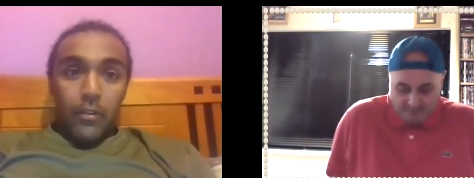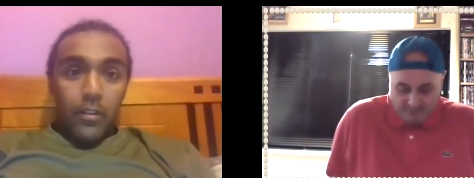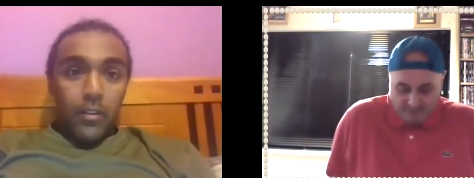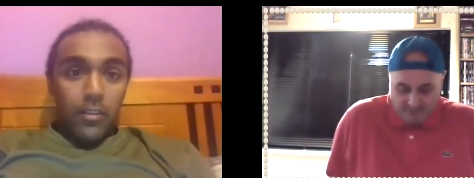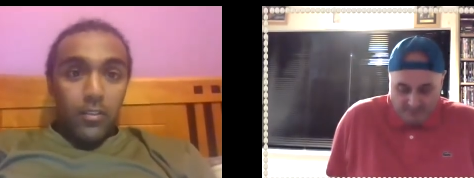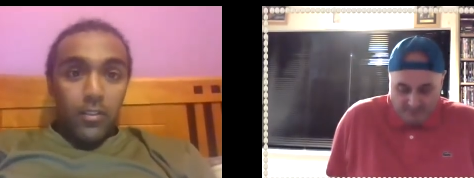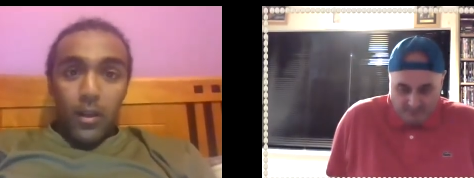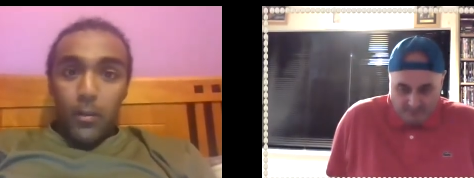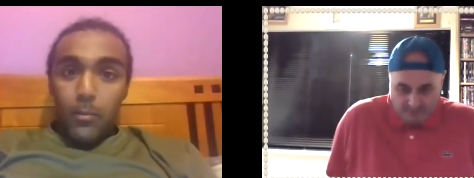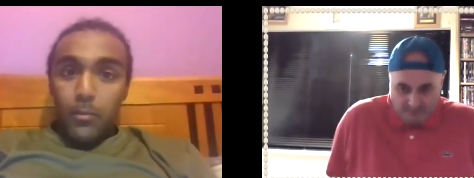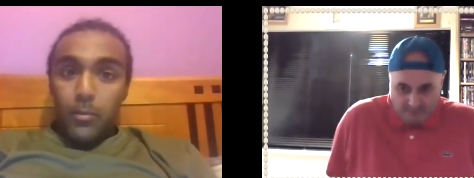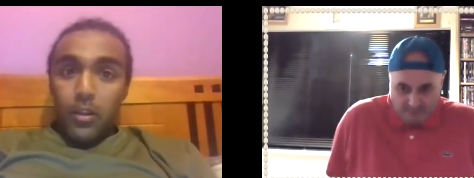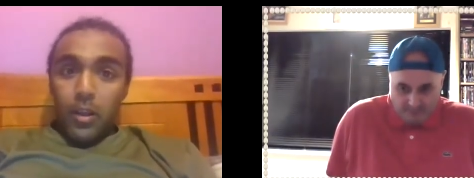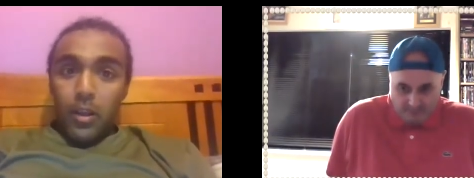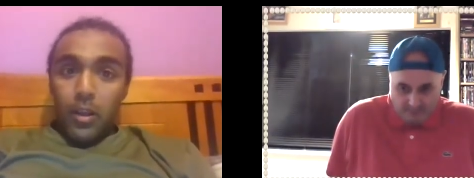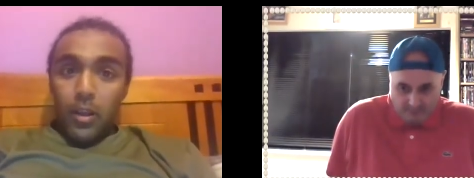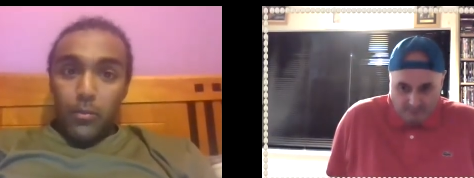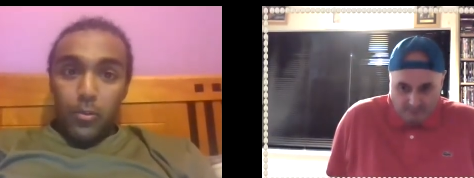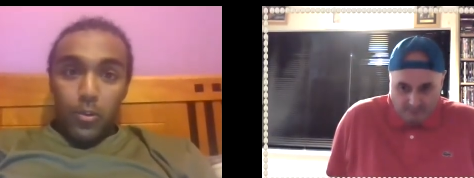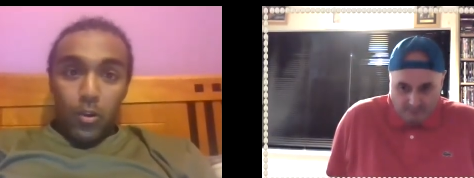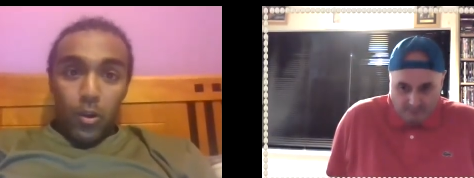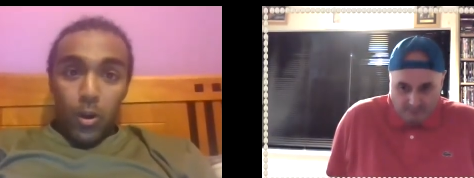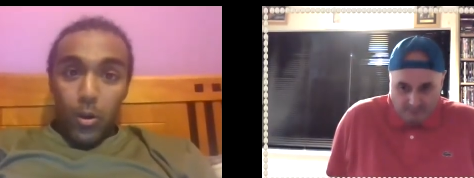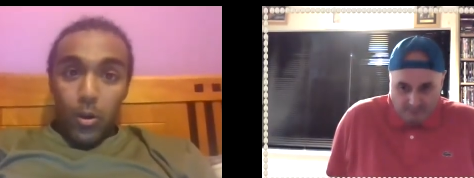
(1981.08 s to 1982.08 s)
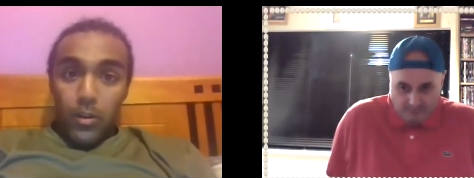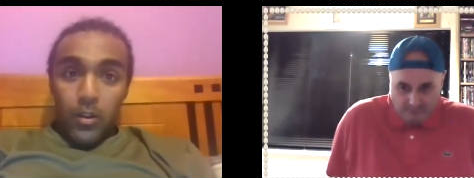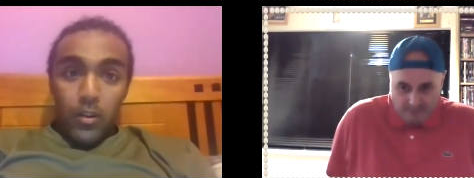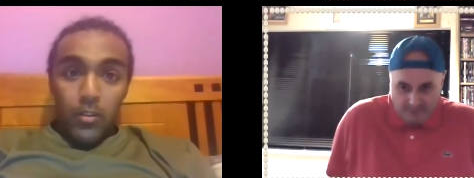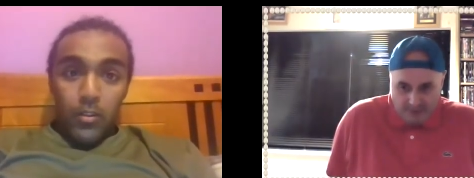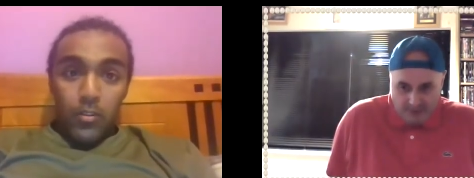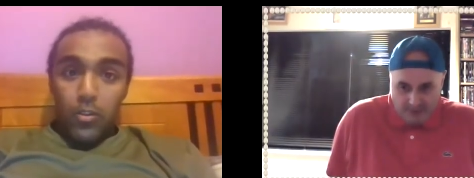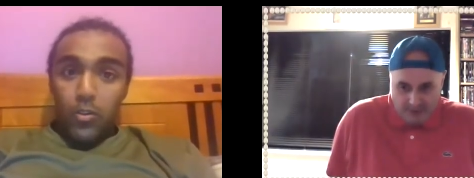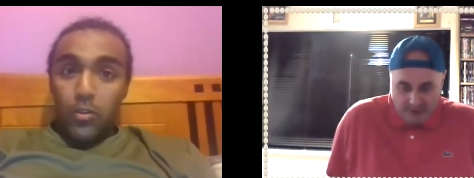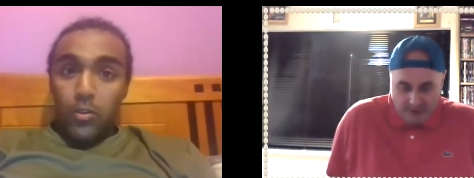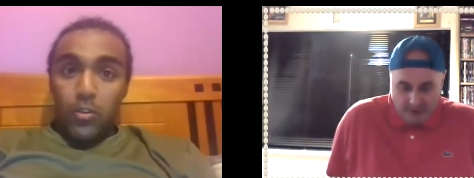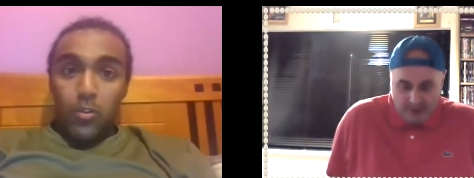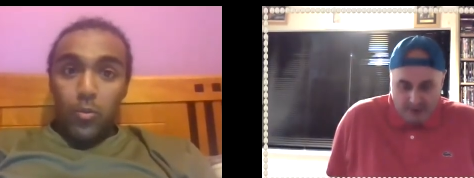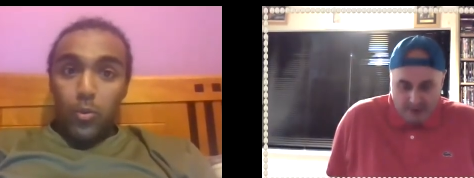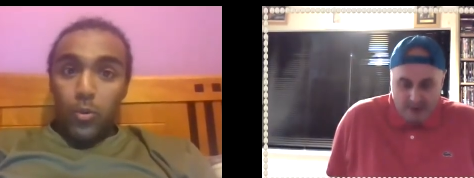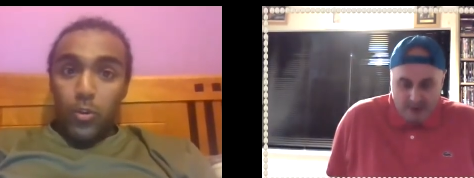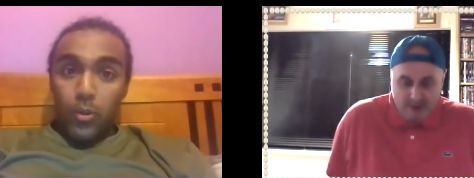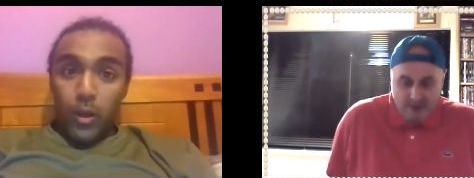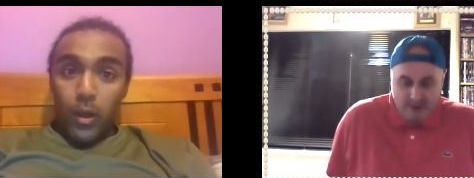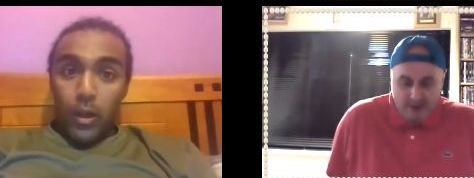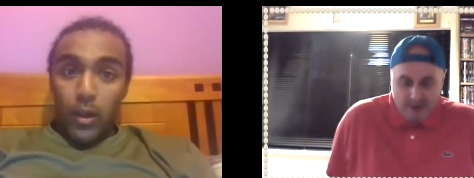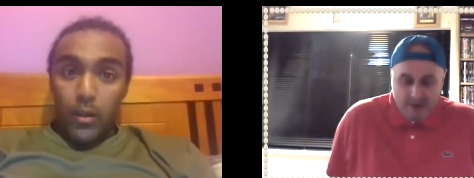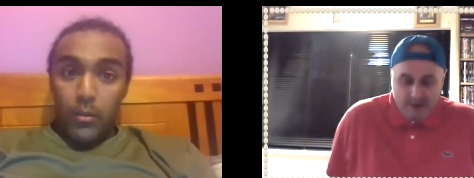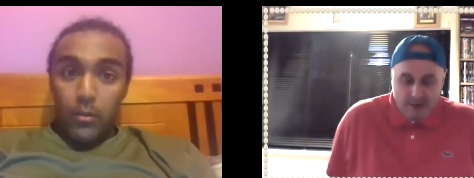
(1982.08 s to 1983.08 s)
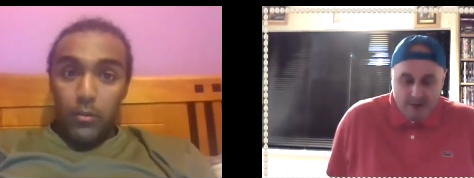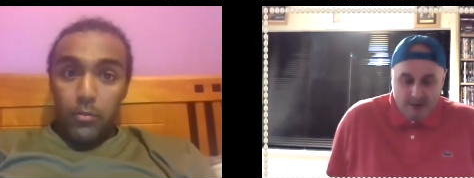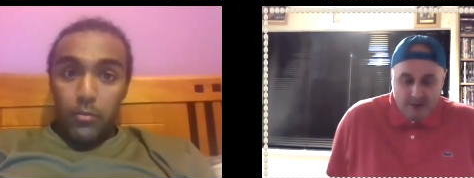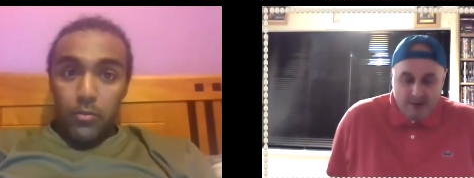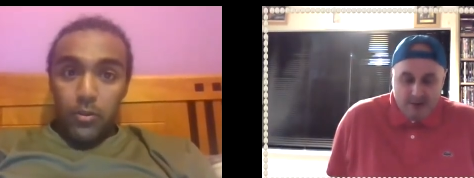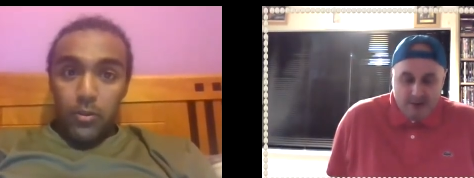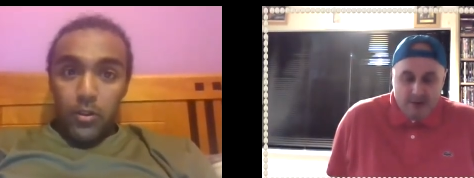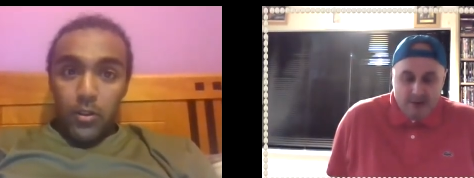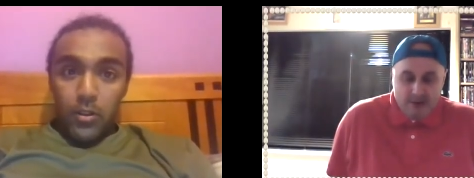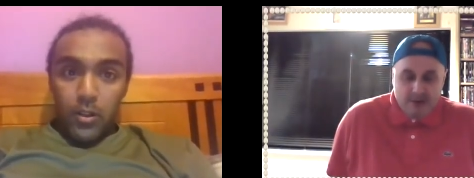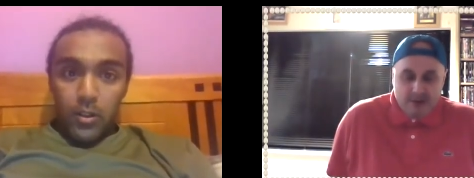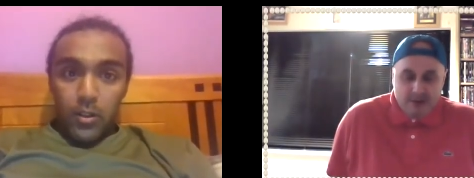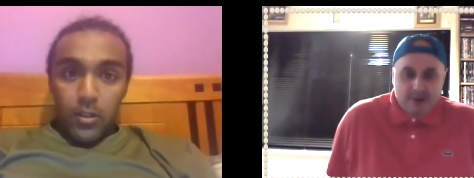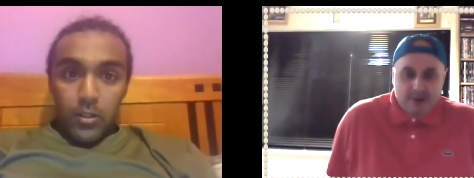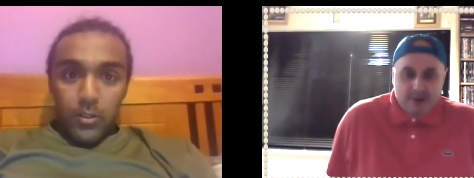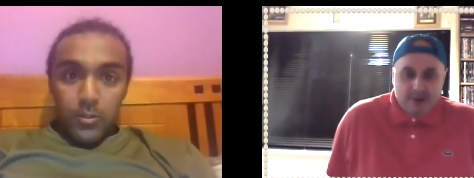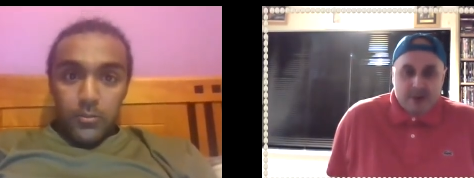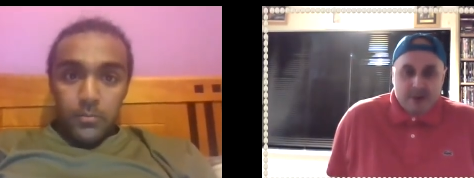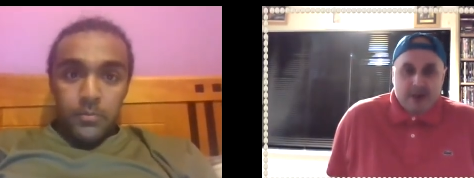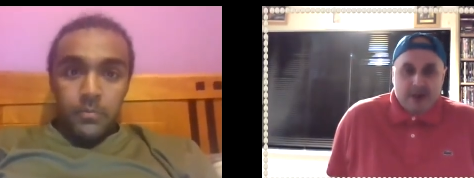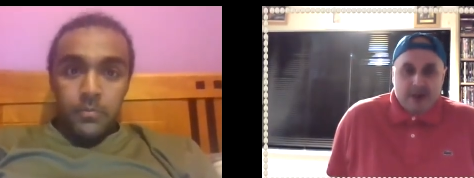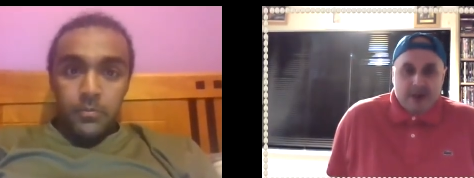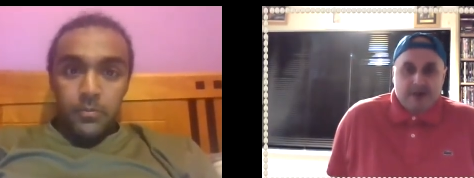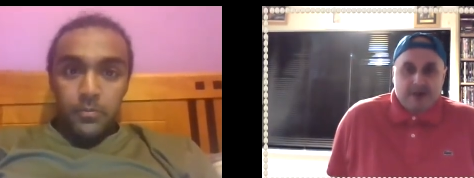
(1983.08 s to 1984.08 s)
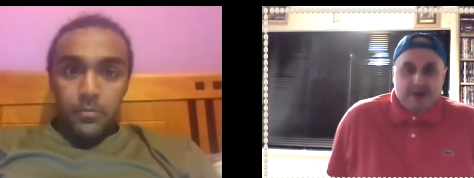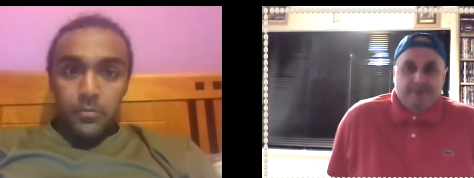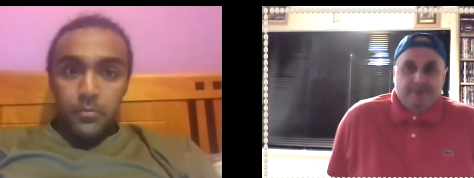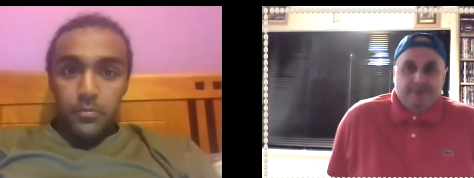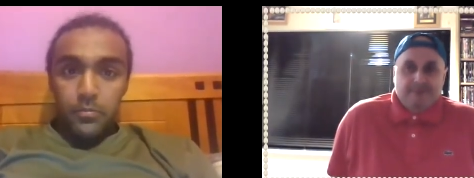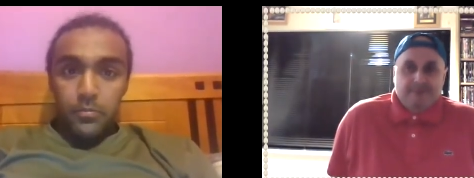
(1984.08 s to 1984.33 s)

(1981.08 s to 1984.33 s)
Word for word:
Speaker 1: think sometimes you're only as good as what you have. Yeah.